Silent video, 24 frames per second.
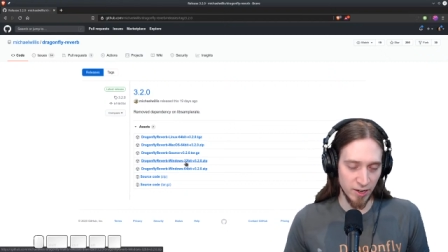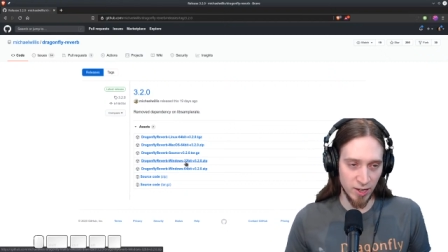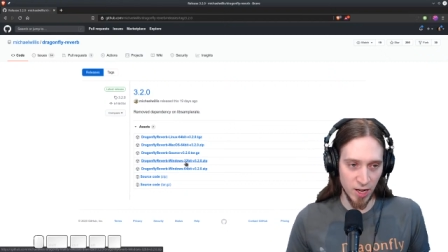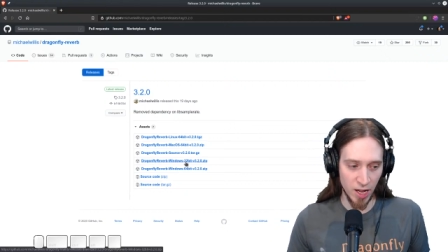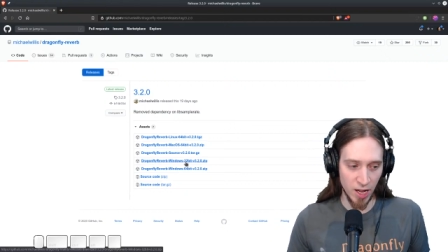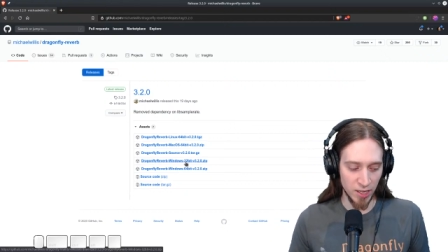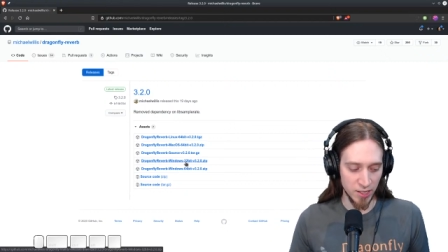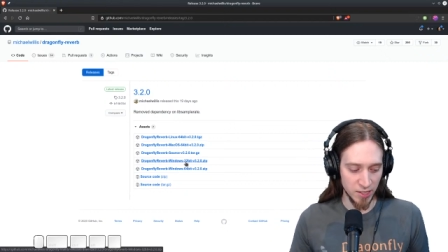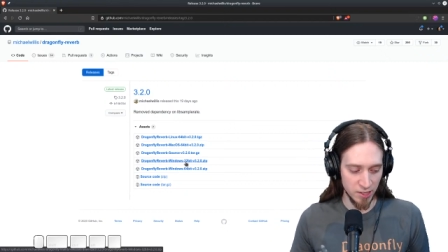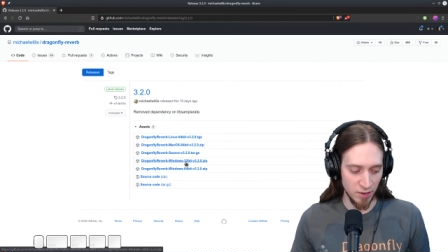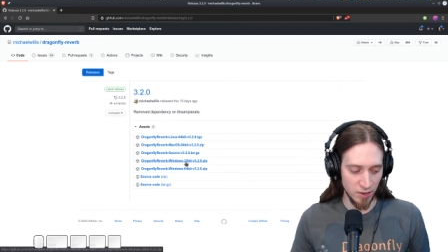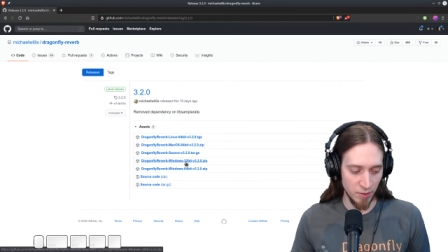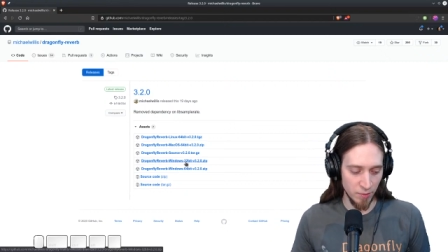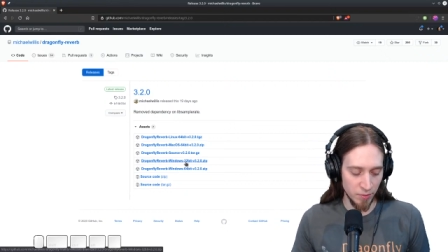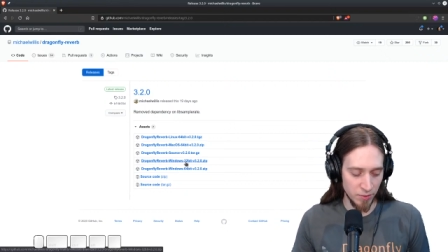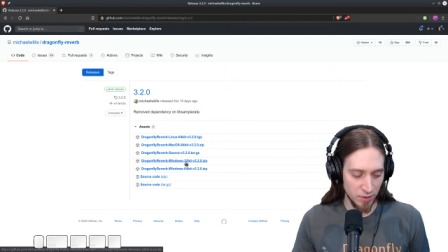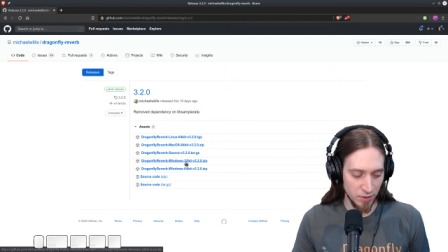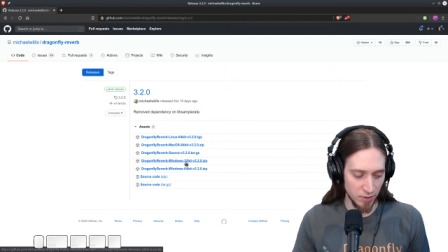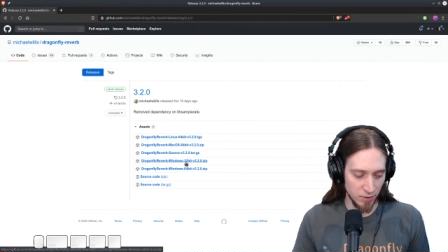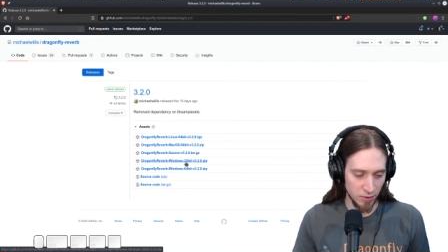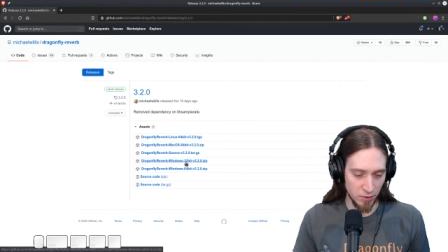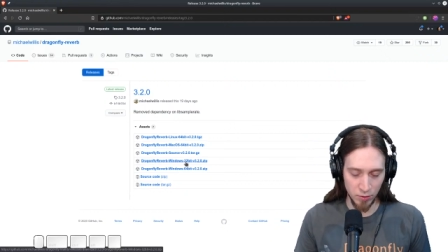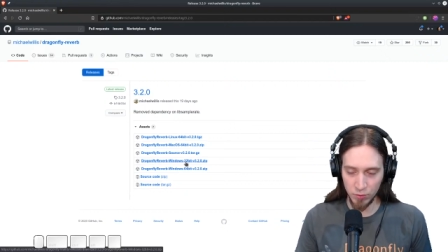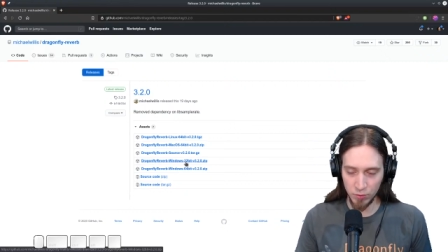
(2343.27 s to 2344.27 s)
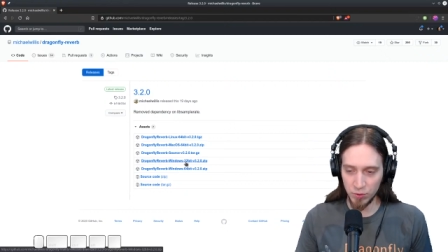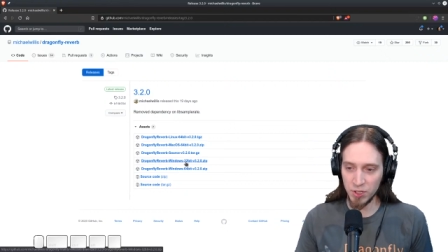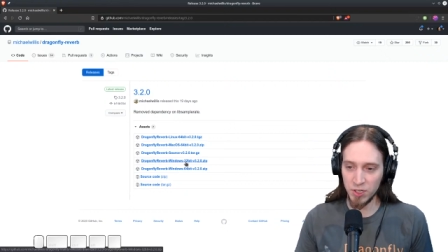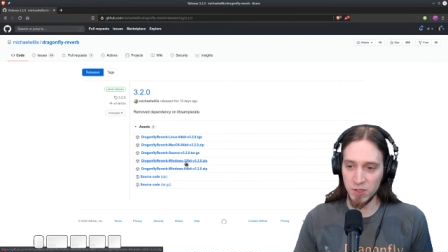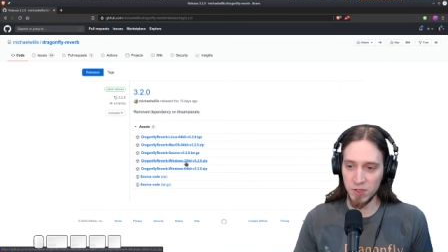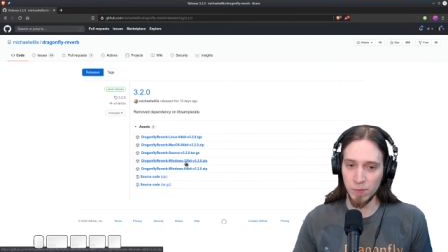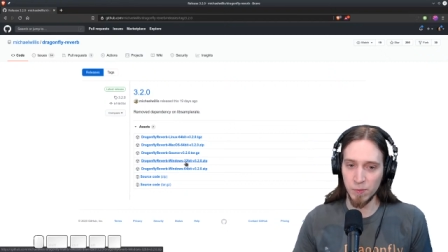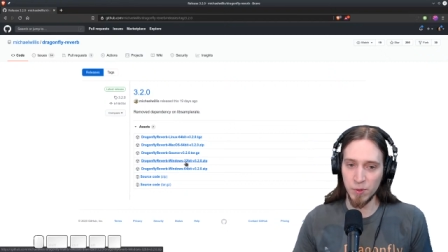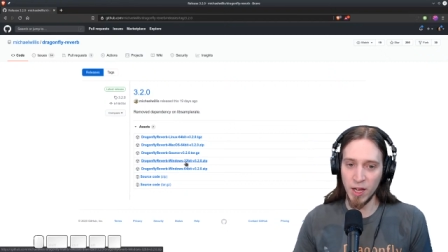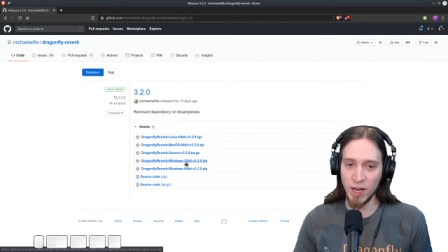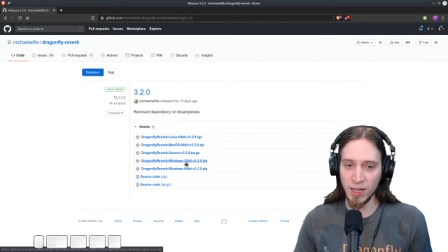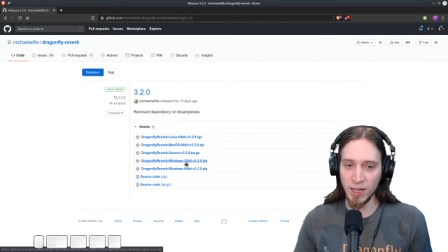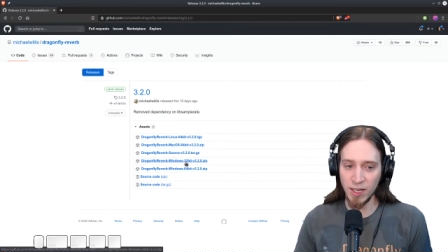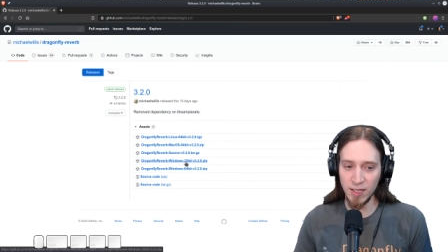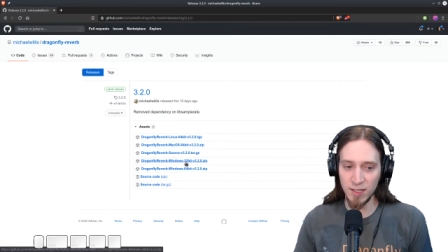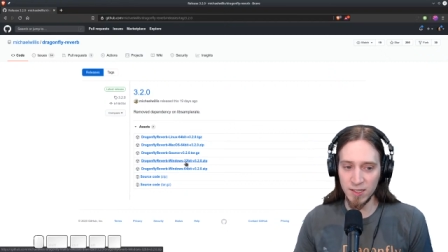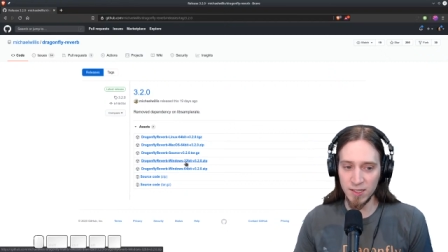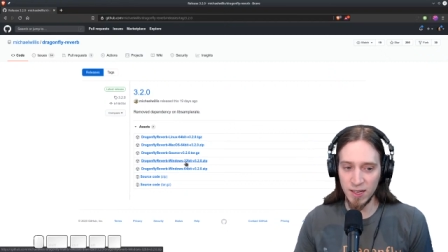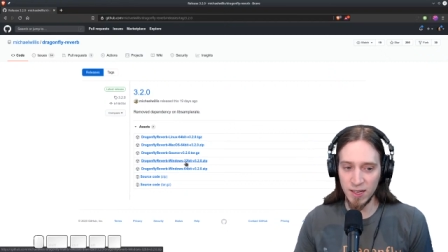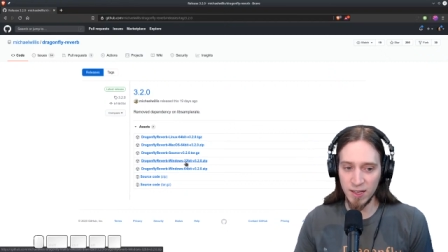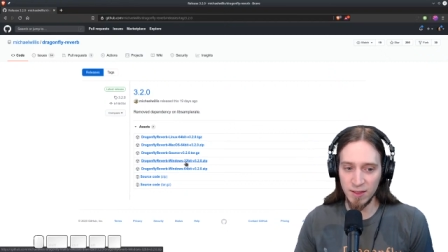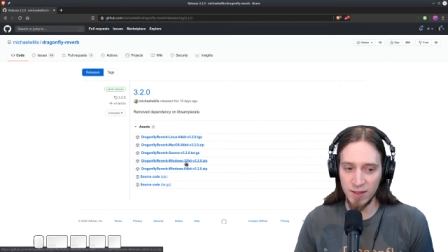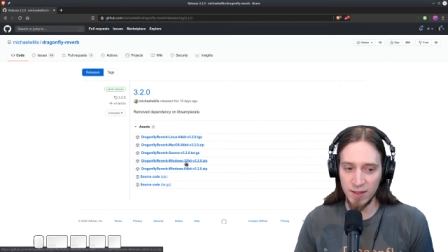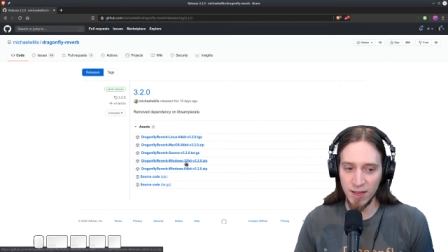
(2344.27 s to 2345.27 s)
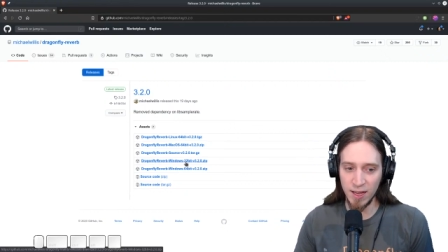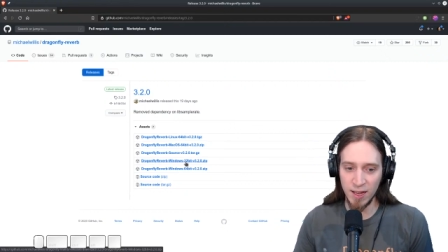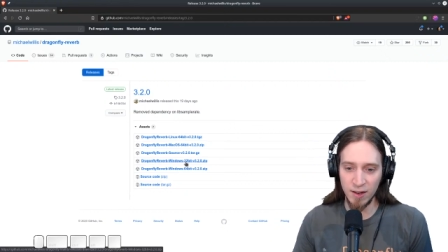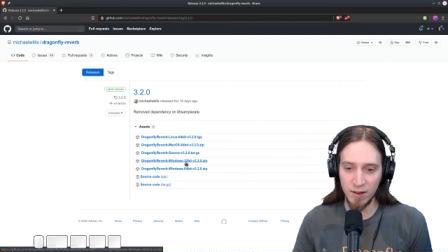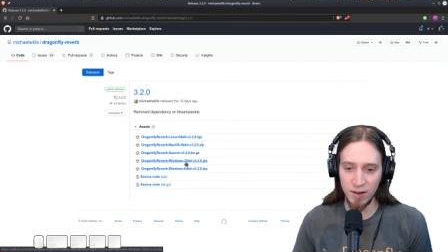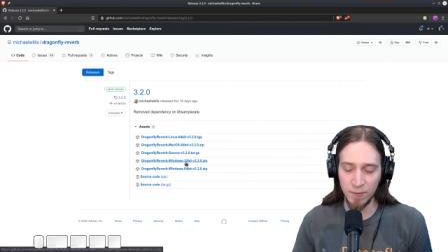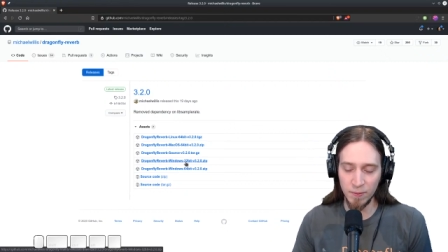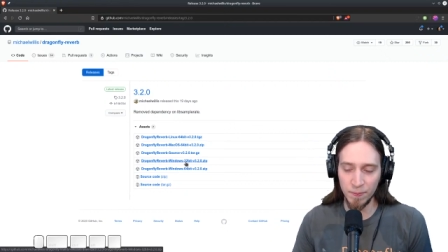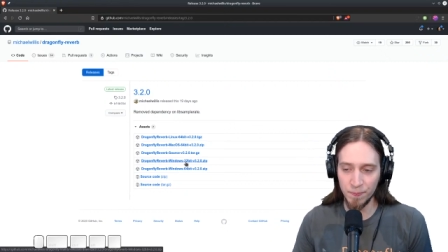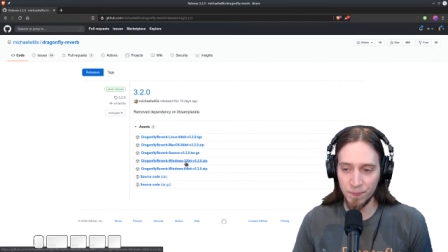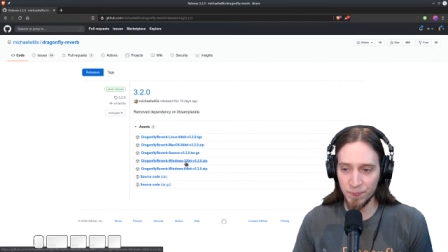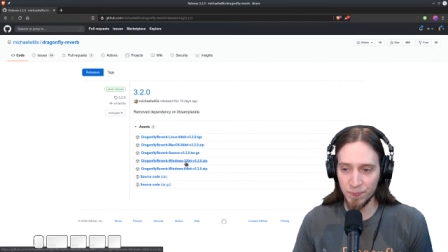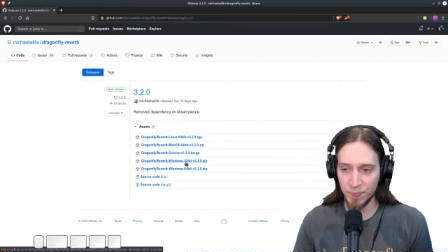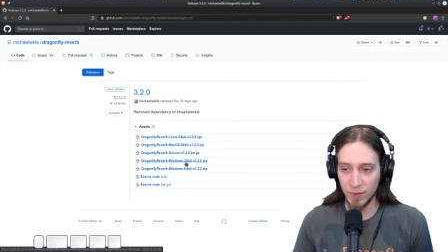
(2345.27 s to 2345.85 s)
accustomed to these plugins, and then